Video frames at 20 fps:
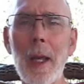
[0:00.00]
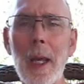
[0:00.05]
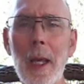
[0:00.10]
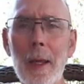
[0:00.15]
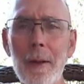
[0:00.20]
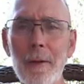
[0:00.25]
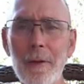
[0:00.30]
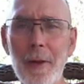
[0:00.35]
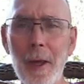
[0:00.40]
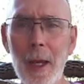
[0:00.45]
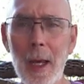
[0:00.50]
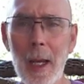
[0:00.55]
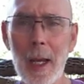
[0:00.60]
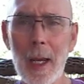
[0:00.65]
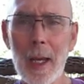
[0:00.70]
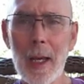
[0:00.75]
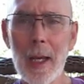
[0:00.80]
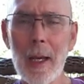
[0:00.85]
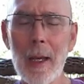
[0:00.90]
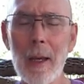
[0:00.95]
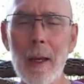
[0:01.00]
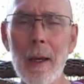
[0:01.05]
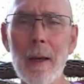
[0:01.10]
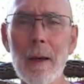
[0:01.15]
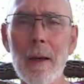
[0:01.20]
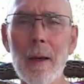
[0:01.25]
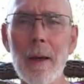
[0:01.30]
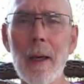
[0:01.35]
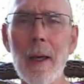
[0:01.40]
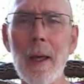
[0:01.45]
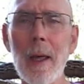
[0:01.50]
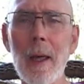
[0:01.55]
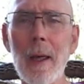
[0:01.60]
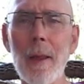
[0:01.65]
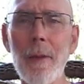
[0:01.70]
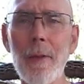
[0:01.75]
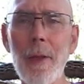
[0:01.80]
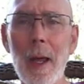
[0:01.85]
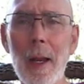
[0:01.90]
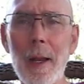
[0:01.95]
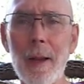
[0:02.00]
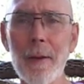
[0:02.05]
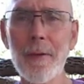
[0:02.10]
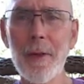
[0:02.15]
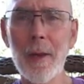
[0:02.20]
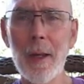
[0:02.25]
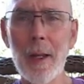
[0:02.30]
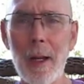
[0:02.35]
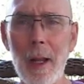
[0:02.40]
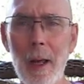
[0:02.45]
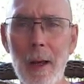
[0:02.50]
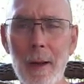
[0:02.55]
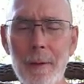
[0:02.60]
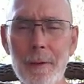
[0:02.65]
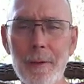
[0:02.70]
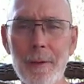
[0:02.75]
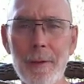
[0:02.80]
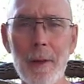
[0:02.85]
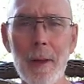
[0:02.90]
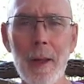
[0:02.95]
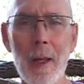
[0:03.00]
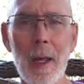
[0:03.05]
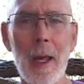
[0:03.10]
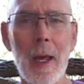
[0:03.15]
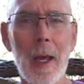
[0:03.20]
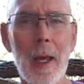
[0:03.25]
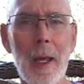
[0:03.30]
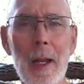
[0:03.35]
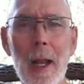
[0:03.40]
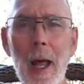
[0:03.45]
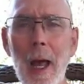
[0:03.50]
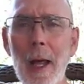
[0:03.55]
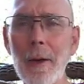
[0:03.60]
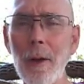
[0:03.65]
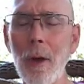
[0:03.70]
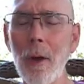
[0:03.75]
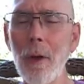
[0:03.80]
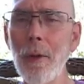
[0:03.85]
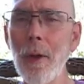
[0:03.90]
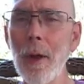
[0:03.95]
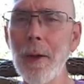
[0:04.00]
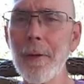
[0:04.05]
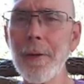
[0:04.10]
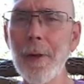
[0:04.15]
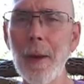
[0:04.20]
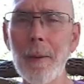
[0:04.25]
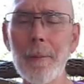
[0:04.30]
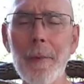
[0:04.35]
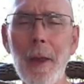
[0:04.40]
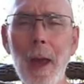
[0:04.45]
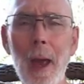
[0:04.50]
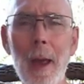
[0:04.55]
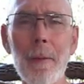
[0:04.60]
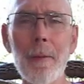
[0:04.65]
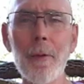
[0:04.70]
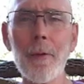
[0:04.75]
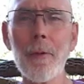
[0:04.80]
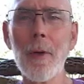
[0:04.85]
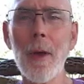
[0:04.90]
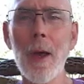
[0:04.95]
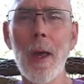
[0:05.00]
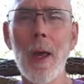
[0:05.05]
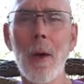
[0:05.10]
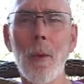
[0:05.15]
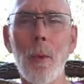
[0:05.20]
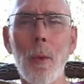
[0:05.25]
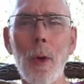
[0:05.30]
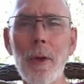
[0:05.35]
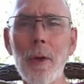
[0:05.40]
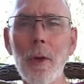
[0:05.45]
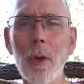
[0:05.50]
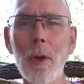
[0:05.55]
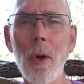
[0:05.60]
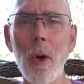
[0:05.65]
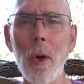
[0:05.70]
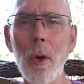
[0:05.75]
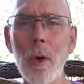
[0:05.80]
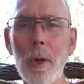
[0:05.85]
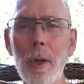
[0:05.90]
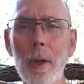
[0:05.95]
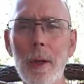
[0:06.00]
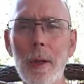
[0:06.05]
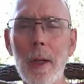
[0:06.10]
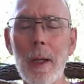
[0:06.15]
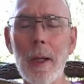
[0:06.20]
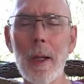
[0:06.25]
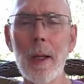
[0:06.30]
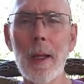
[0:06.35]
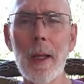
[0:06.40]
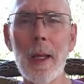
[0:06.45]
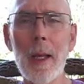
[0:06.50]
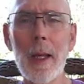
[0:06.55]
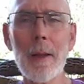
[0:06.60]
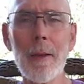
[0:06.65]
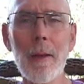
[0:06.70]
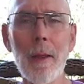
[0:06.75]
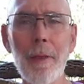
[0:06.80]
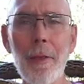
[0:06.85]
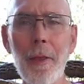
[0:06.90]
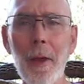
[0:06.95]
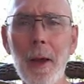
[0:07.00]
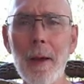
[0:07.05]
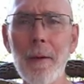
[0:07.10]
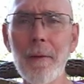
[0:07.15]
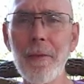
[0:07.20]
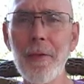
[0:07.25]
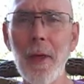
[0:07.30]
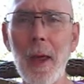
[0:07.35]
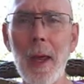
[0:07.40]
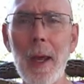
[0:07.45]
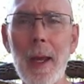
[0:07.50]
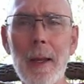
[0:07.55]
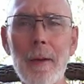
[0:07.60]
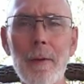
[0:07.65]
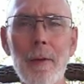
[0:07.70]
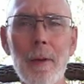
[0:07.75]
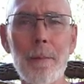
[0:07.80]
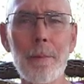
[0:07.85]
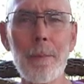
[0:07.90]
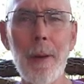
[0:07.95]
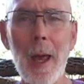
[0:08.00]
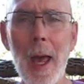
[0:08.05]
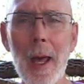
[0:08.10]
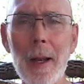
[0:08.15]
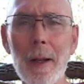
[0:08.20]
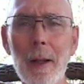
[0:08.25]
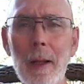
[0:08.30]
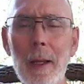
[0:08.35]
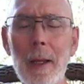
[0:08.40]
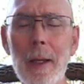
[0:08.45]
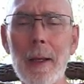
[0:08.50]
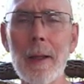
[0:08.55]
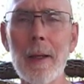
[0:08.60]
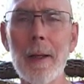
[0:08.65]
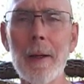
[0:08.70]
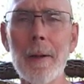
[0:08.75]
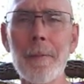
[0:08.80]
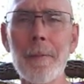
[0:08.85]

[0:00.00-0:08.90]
is he that is in us. And I know that sometimes when you're going in the thick of things and battling,